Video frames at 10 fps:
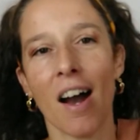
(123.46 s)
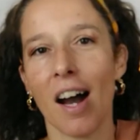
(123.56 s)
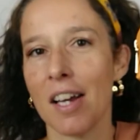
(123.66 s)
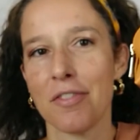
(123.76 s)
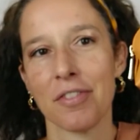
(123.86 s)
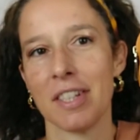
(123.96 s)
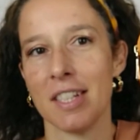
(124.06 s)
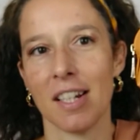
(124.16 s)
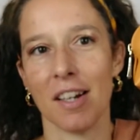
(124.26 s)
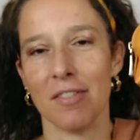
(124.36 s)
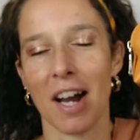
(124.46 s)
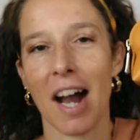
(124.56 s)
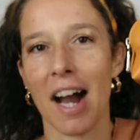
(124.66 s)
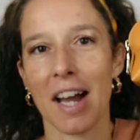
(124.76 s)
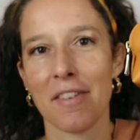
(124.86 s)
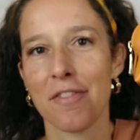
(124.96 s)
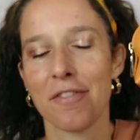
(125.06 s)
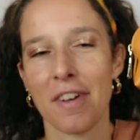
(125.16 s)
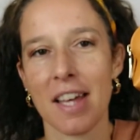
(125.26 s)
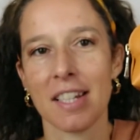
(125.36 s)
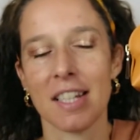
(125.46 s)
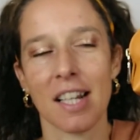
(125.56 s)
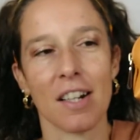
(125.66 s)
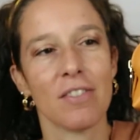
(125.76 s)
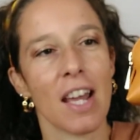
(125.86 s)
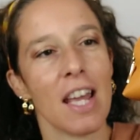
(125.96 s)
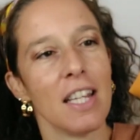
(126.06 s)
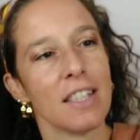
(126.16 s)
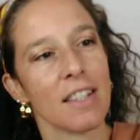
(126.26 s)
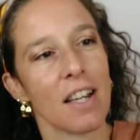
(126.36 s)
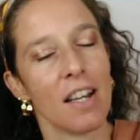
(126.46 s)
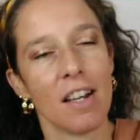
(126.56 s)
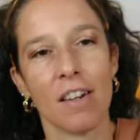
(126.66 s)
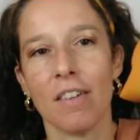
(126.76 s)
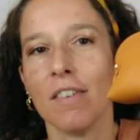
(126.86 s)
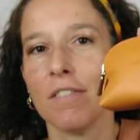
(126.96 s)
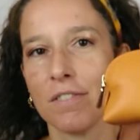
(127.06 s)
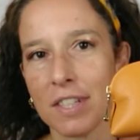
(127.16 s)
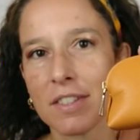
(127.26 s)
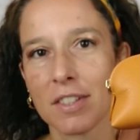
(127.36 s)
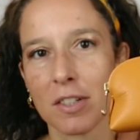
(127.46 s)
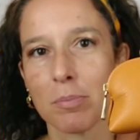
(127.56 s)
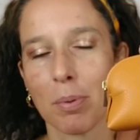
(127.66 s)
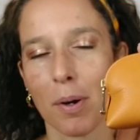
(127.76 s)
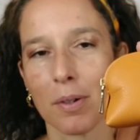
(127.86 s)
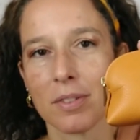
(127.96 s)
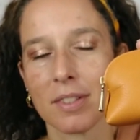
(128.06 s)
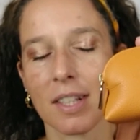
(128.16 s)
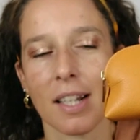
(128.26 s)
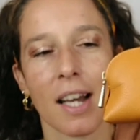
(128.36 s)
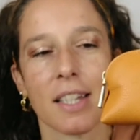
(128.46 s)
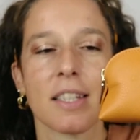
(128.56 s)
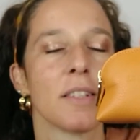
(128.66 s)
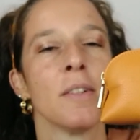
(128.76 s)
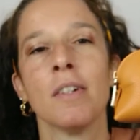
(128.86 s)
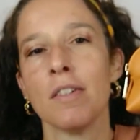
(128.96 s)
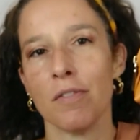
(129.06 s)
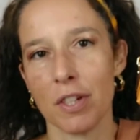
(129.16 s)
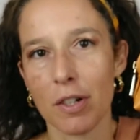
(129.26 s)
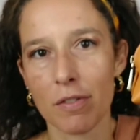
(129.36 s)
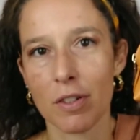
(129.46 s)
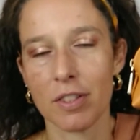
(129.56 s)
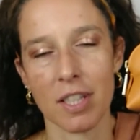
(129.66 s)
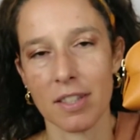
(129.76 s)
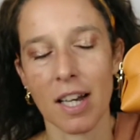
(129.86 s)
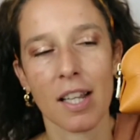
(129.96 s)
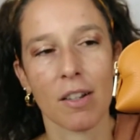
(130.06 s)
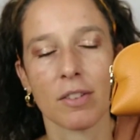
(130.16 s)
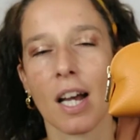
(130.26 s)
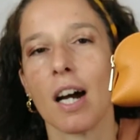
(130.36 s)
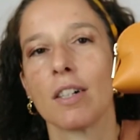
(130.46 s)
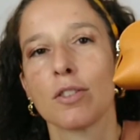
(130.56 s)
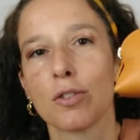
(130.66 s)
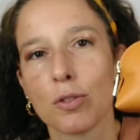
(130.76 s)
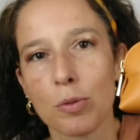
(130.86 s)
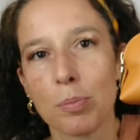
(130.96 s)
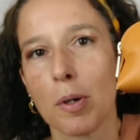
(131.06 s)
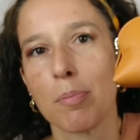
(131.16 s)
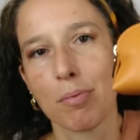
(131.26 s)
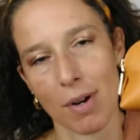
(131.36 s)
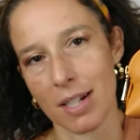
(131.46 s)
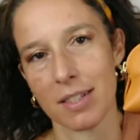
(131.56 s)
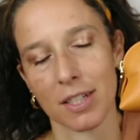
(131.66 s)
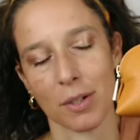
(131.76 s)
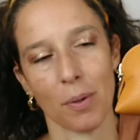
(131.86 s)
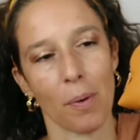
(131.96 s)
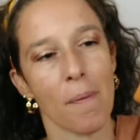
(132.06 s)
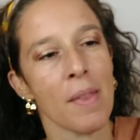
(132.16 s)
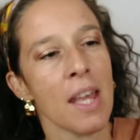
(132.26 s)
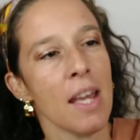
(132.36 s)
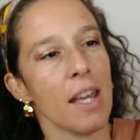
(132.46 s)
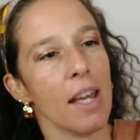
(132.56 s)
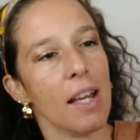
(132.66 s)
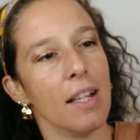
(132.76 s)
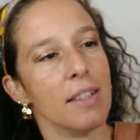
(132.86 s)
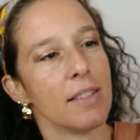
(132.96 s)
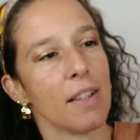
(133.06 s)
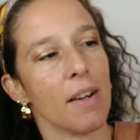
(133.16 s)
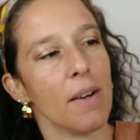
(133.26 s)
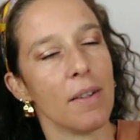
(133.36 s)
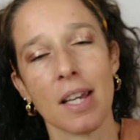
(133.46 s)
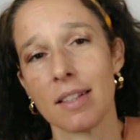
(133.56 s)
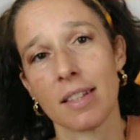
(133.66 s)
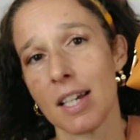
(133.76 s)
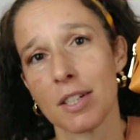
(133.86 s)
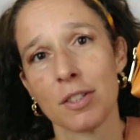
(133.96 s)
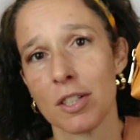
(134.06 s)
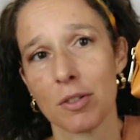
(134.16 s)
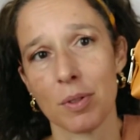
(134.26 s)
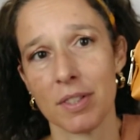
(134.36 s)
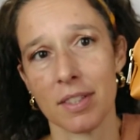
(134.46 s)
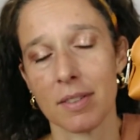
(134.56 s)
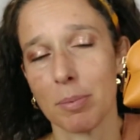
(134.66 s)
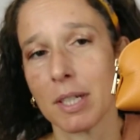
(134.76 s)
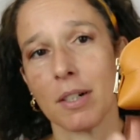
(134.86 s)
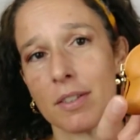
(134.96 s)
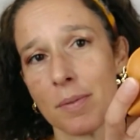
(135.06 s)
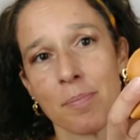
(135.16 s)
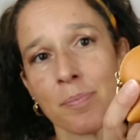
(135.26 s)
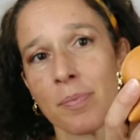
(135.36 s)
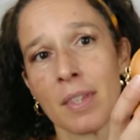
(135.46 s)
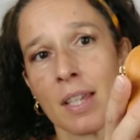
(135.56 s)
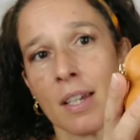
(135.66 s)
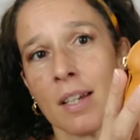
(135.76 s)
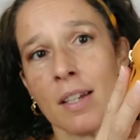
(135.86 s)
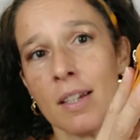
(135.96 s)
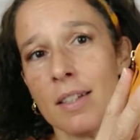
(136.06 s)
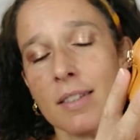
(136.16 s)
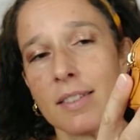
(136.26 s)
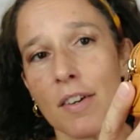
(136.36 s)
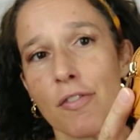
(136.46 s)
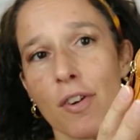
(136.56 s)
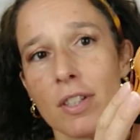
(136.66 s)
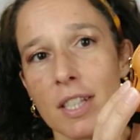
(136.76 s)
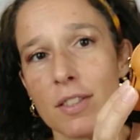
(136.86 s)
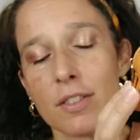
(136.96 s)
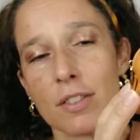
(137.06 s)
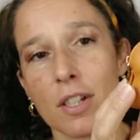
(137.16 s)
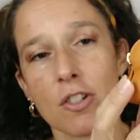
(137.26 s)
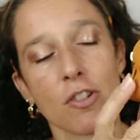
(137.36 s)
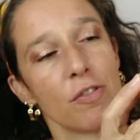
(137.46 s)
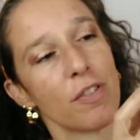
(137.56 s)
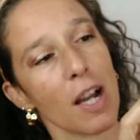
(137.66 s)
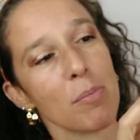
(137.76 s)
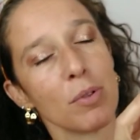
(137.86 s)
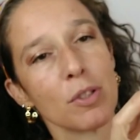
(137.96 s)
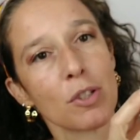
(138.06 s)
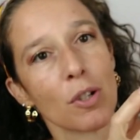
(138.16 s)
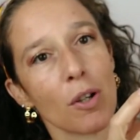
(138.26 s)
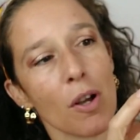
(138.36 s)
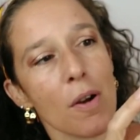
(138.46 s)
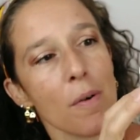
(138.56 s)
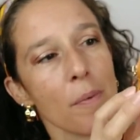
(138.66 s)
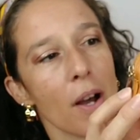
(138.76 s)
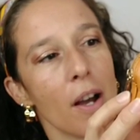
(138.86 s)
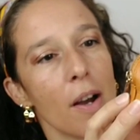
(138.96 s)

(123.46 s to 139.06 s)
I fell in love. I fell in love, and these compos, like the others in nylon, are super practical. And yes, I could not resist, because saffron is such a vibrant color.